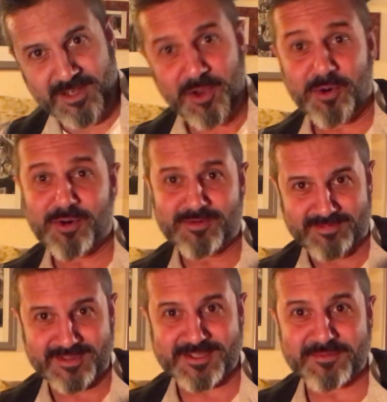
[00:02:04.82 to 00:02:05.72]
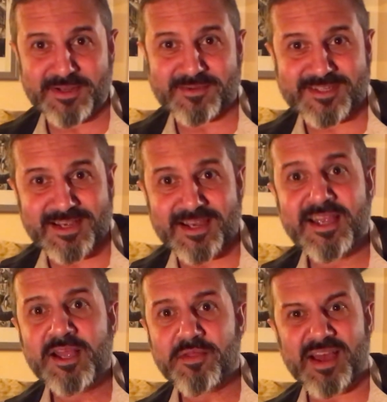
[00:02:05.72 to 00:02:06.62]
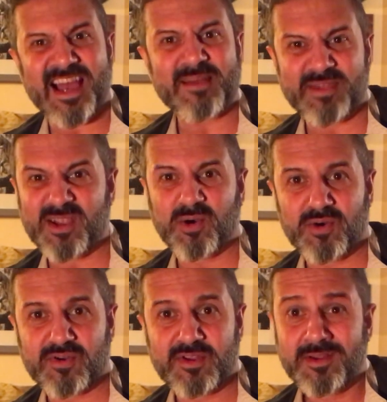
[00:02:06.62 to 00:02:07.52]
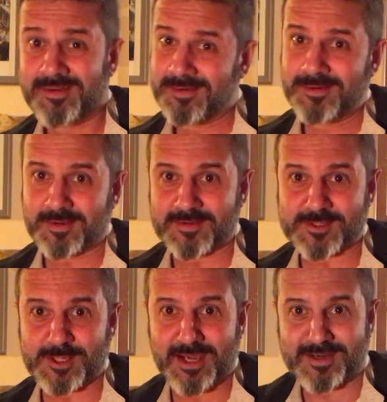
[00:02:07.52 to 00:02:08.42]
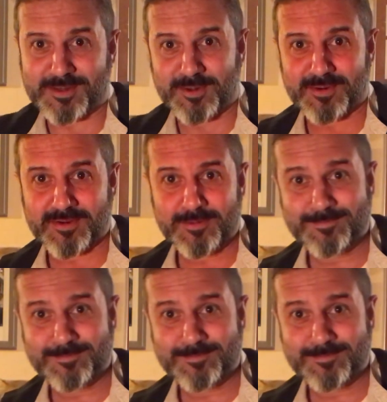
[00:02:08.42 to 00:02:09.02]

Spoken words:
Or, as some people say, the happy chord and the sad chord.